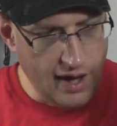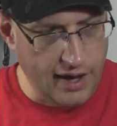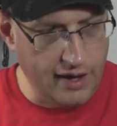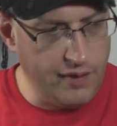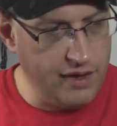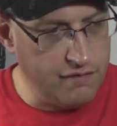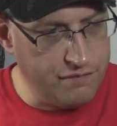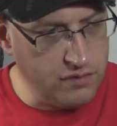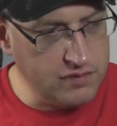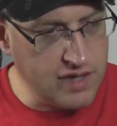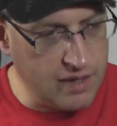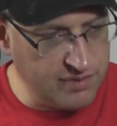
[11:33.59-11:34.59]
Hiring a
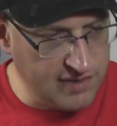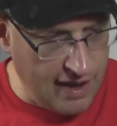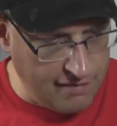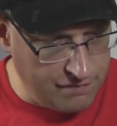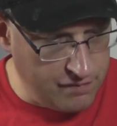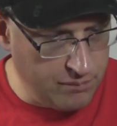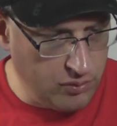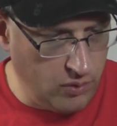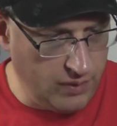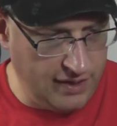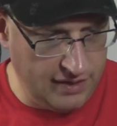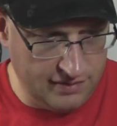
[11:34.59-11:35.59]
full-time staff of
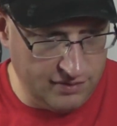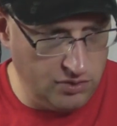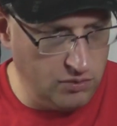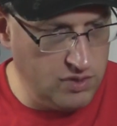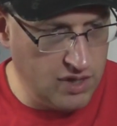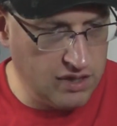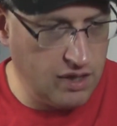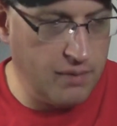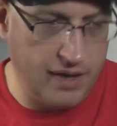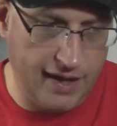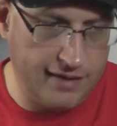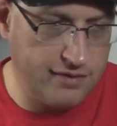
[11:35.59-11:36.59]
employees to do nothing
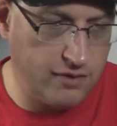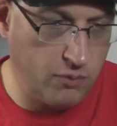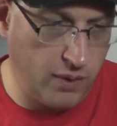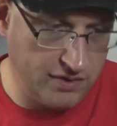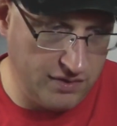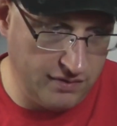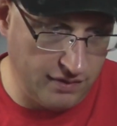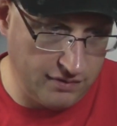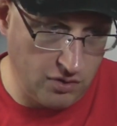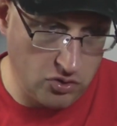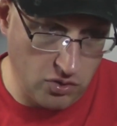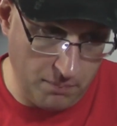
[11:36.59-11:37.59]
but answer questions on
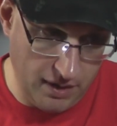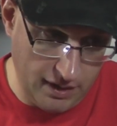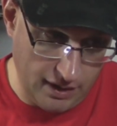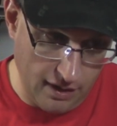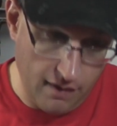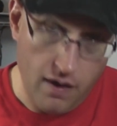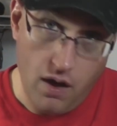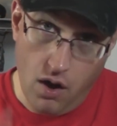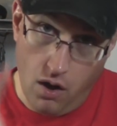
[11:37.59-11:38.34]
social media,